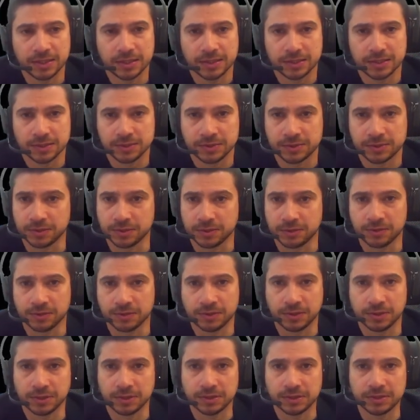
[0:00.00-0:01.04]

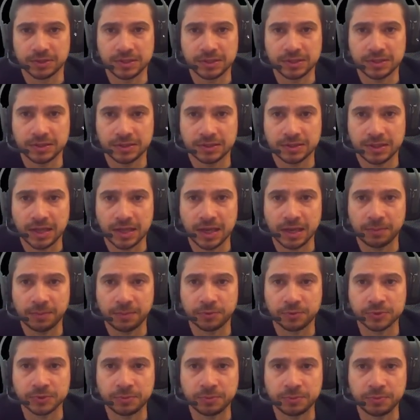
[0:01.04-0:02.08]
So the
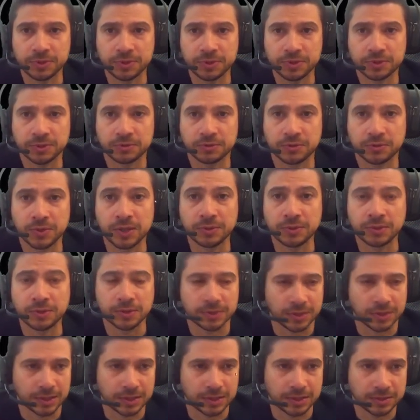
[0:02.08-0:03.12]
apples appear
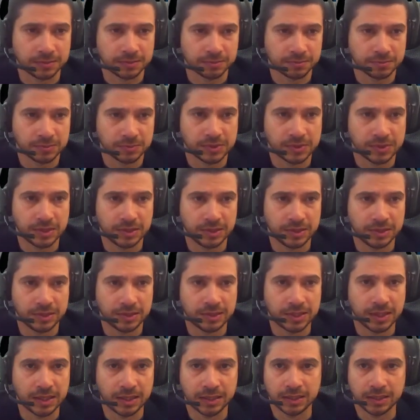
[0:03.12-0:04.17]
randomly
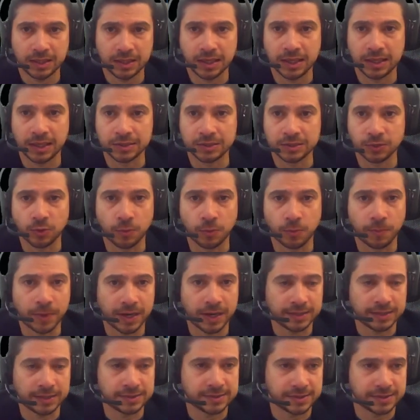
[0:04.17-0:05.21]
in an
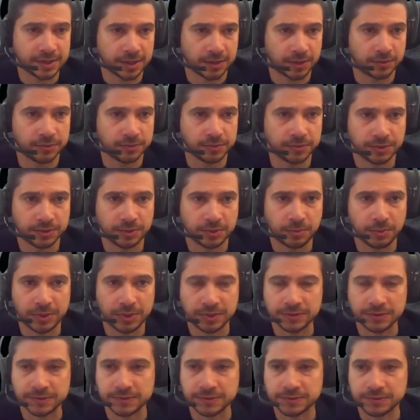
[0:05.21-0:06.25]
unoccupied cell in a
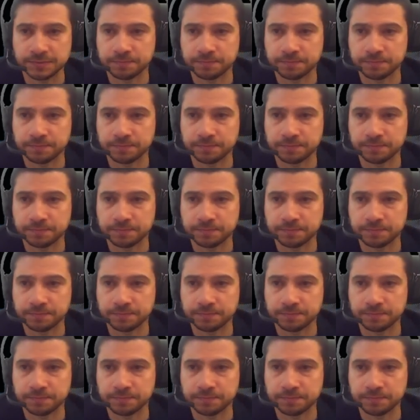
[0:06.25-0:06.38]
maze.